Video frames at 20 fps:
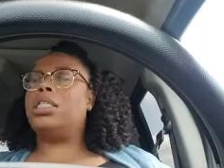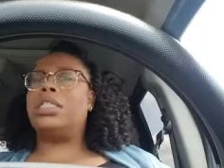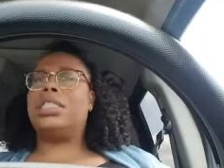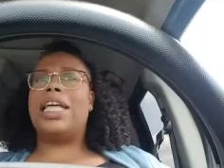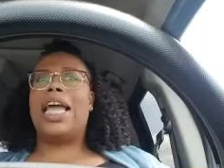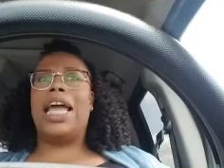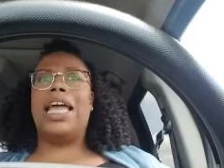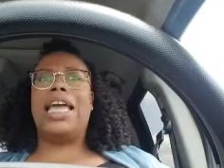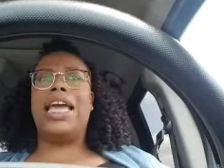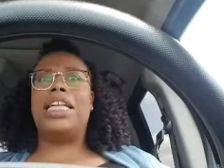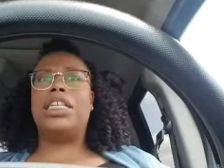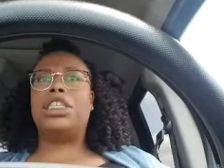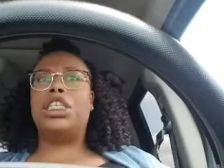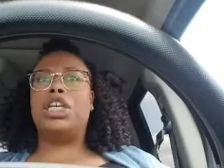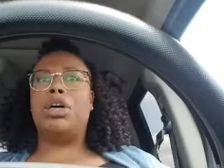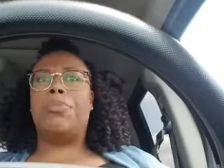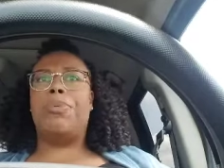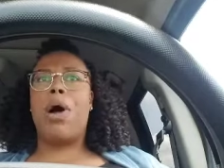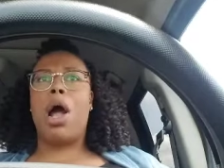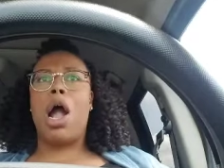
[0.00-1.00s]
they get
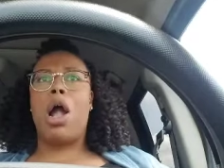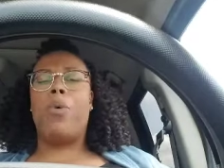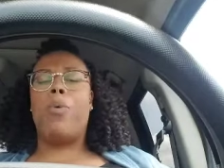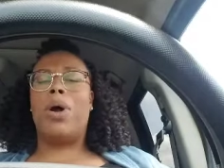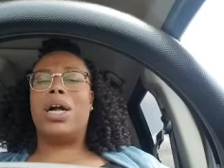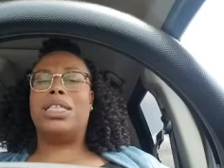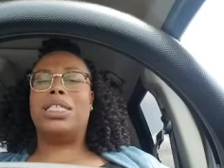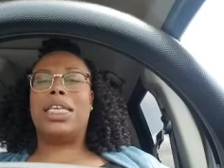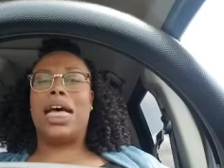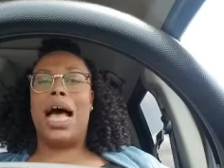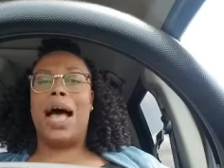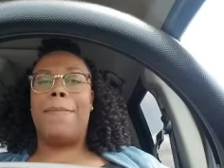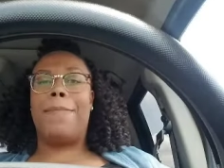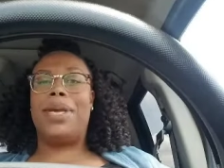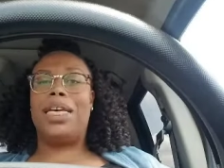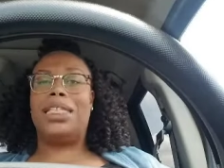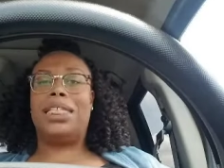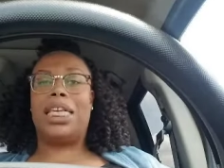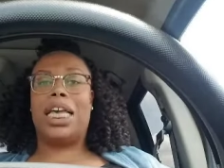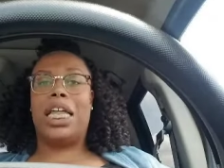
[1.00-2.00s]
to the part where
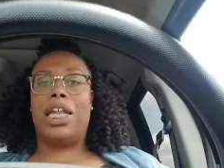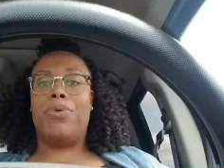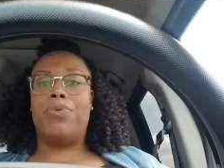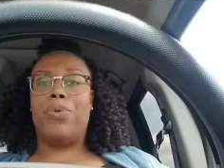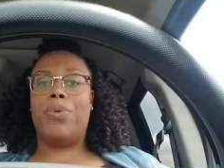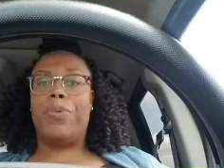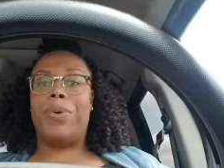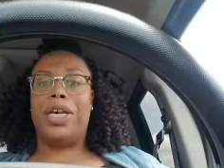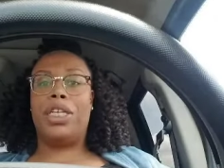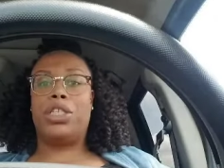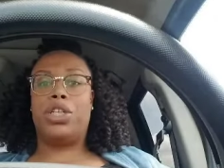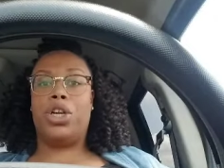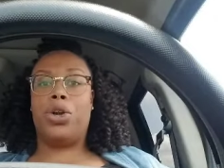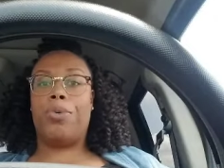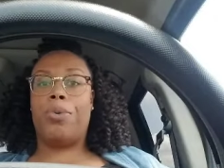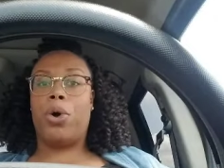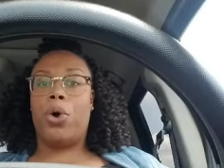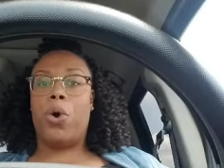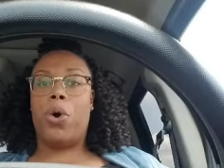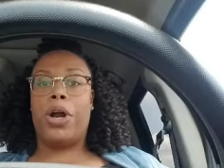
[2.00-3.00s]
Tommy is killing Ruiz on
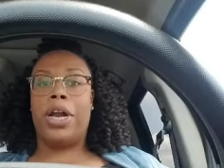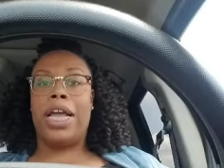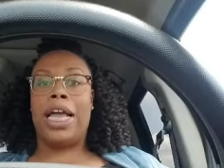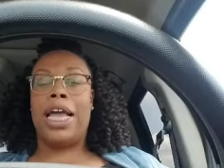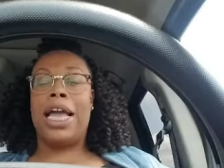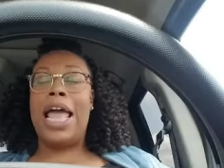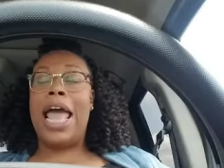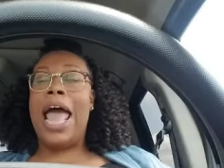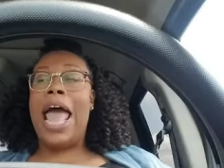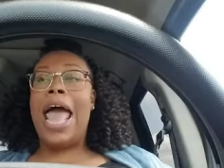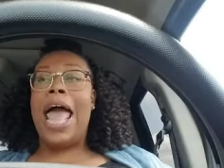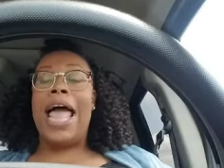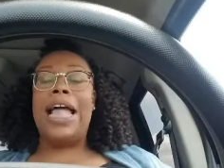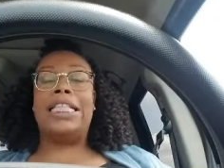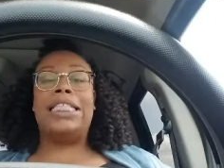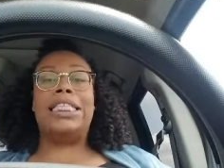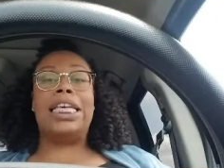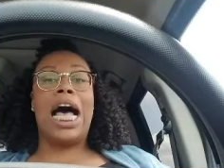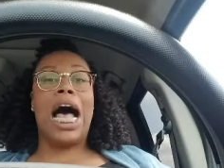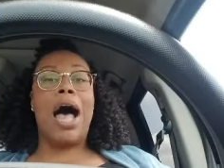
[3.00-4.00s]
the recording,
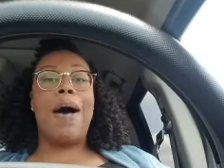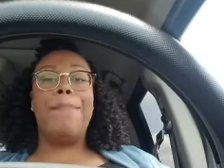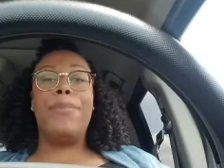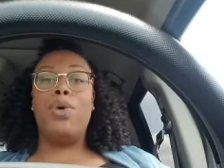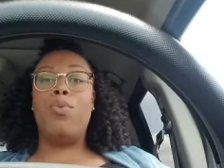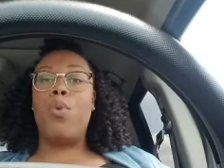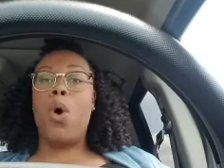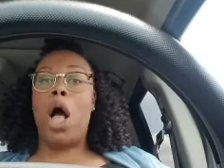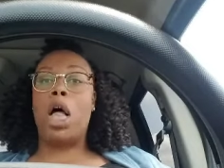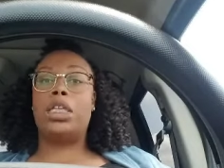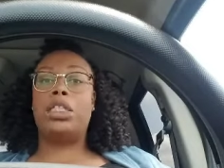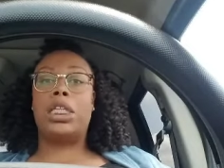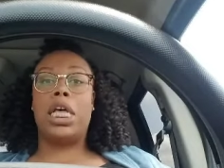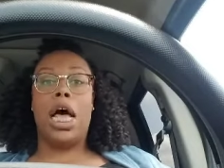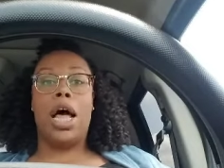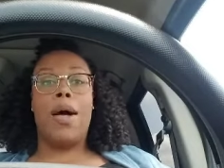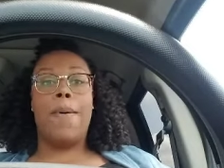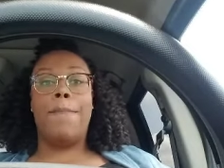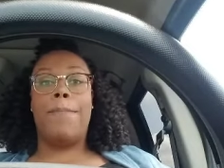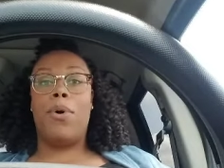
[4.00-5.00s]
and Tommy walks
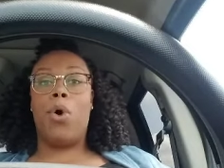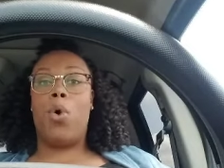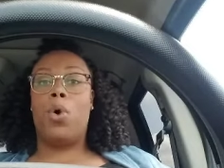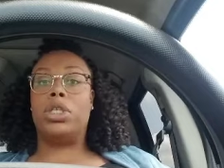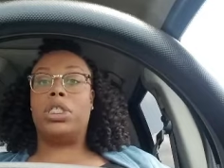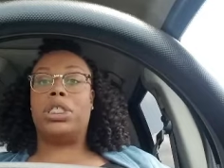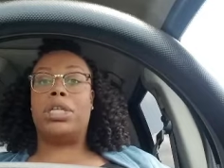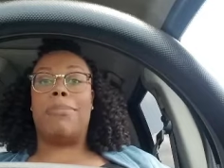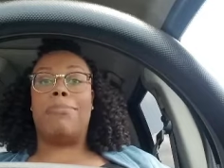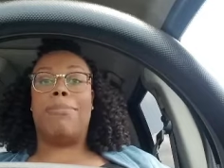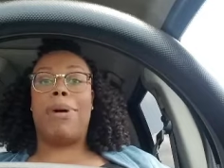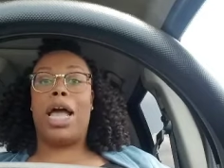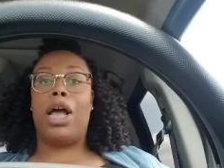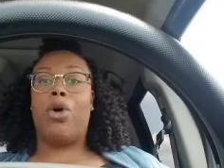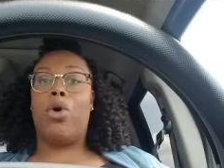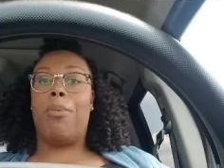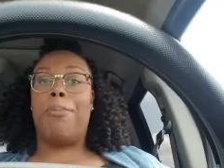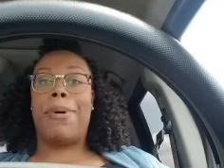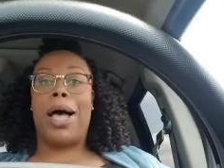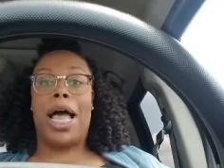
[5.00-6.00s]
up on some
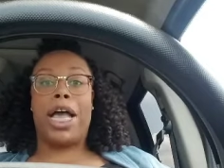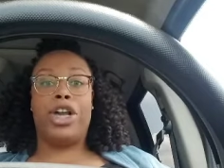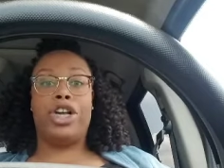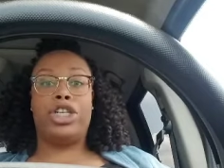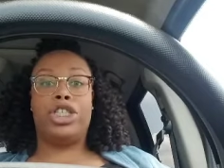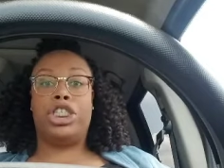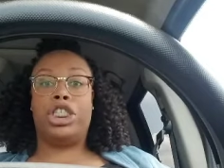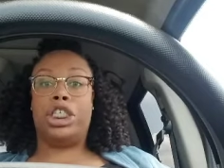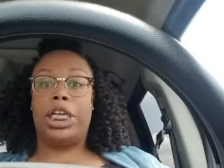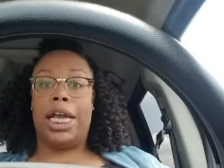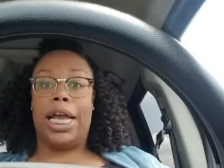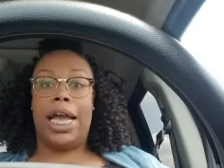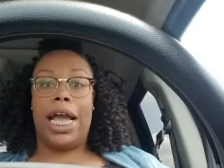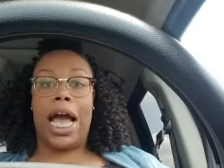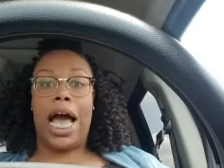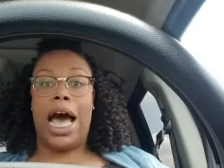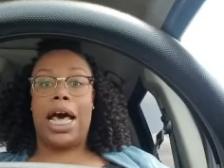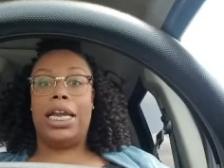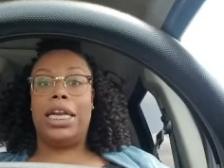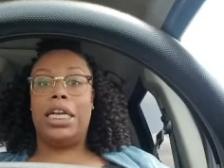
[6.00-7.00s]
Michael Myers shit
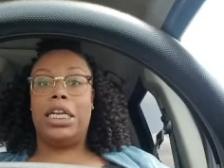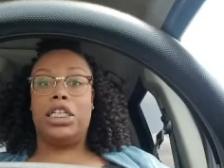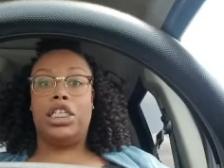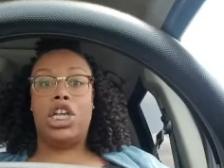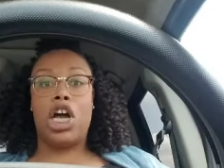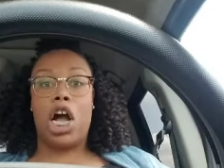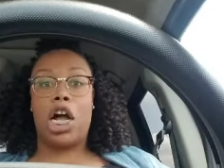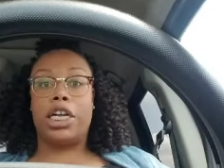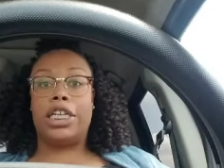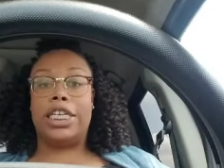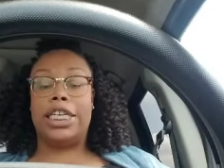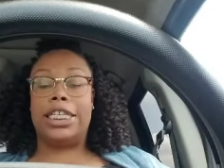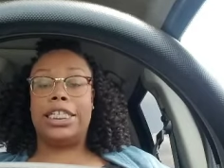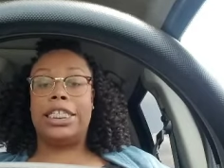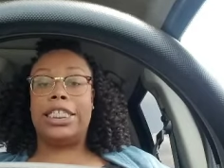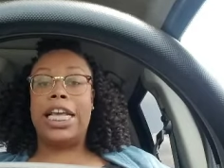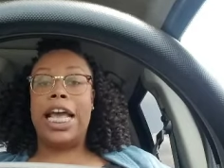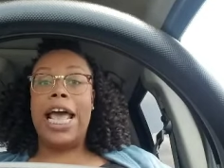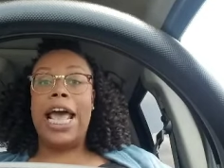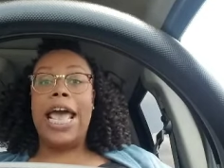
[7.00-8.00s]
out of the
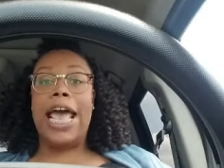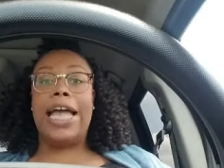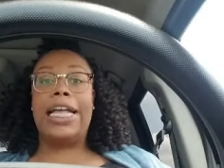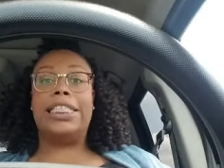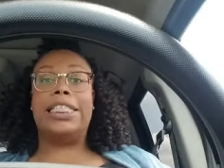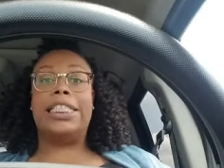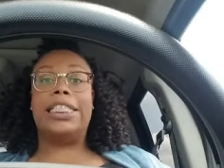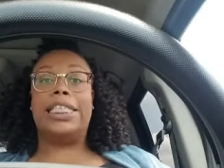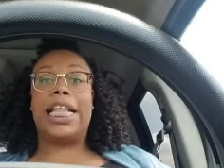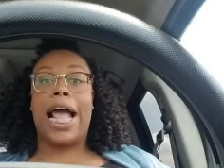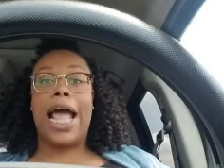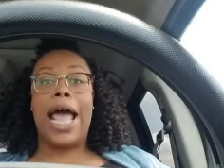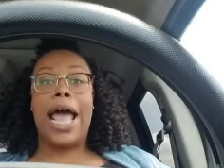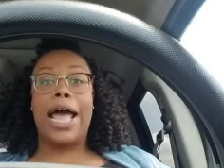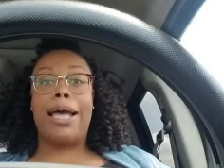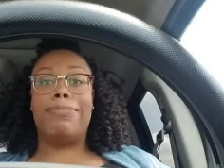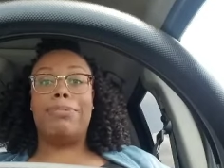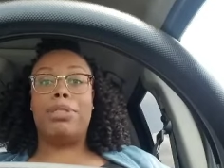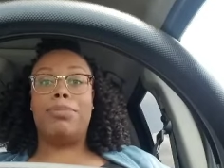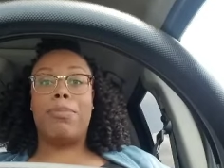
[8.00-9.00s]
darkness and
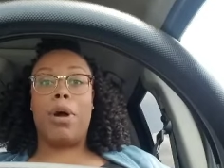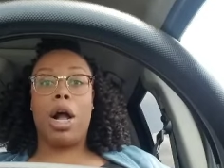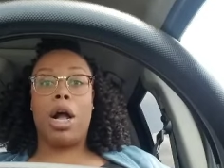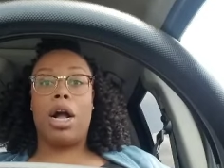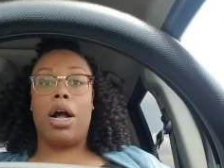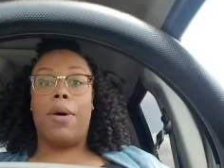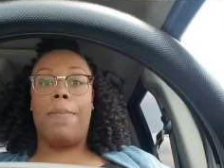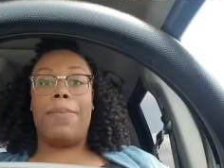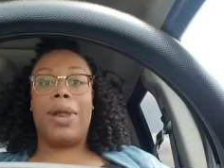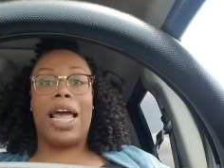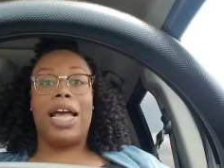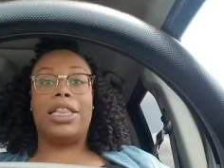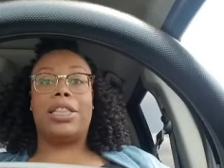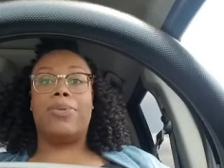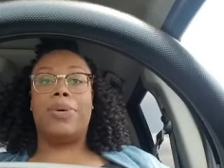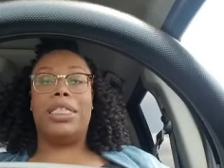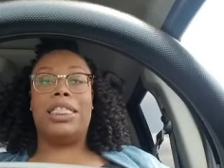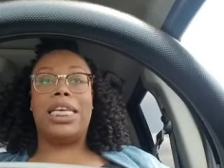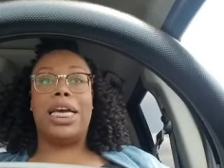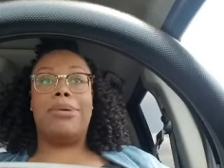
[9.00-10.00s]
stabs Markham like
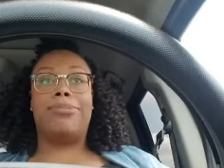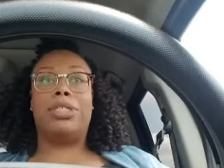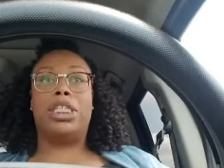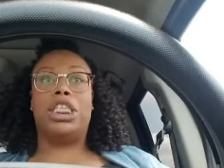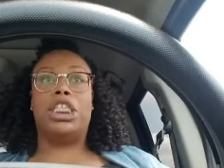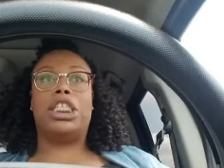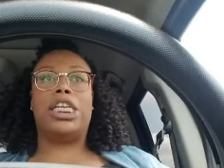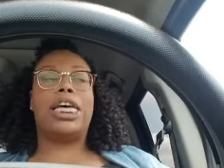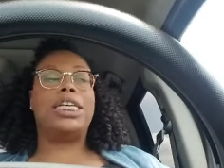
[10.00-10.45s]
three times in the